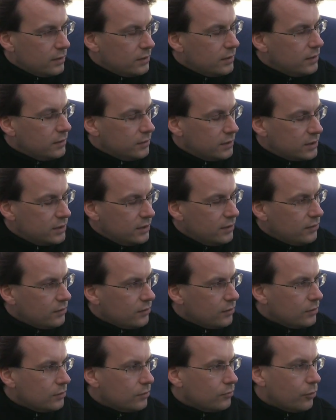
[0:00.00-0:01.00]
increase
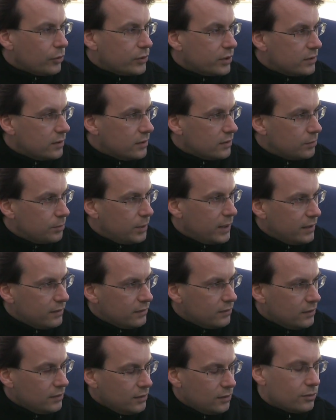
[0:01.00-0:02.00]
the water
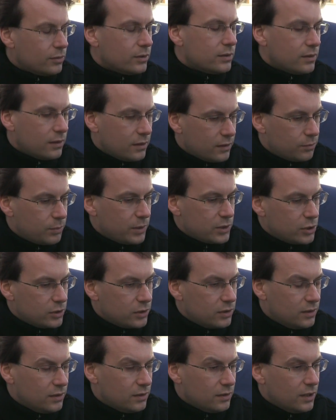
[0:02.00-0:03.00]
transparency, or
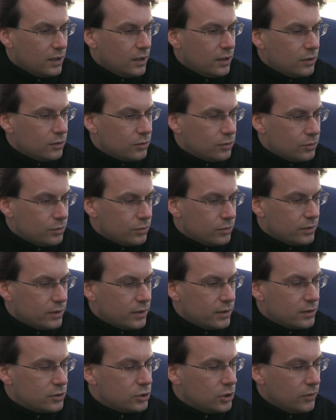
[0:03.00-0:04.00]
especially to
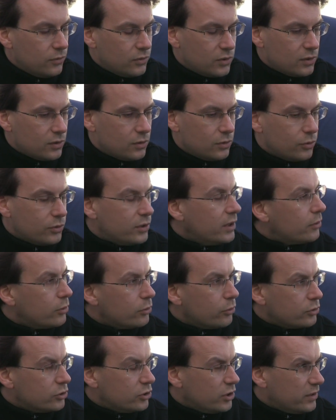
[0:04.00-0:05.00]
achieve the good
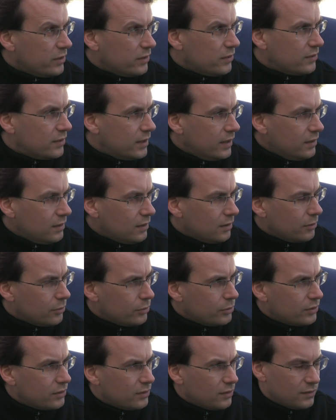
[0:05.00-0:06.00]
ecological state,
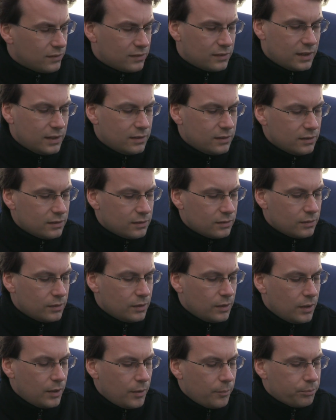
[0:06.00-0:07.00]
or the stated,
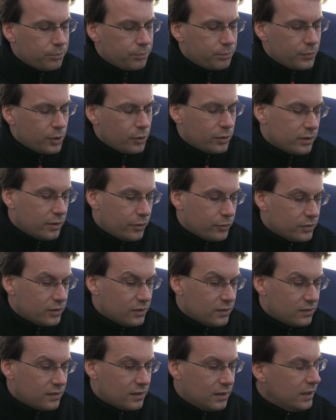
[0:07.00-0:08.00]
or how it
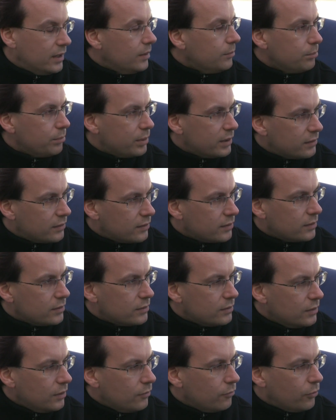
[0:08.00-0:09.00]
is claimed by
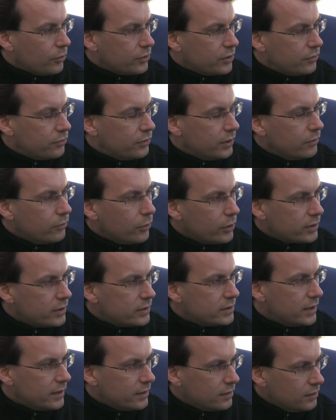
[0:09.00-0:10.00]
the Water Framework
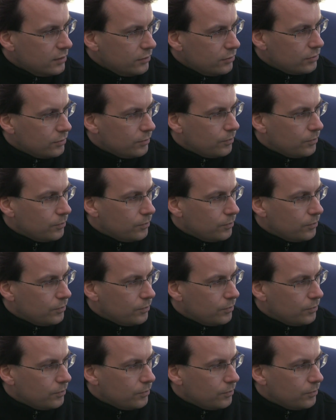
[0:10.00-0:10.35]
Directive.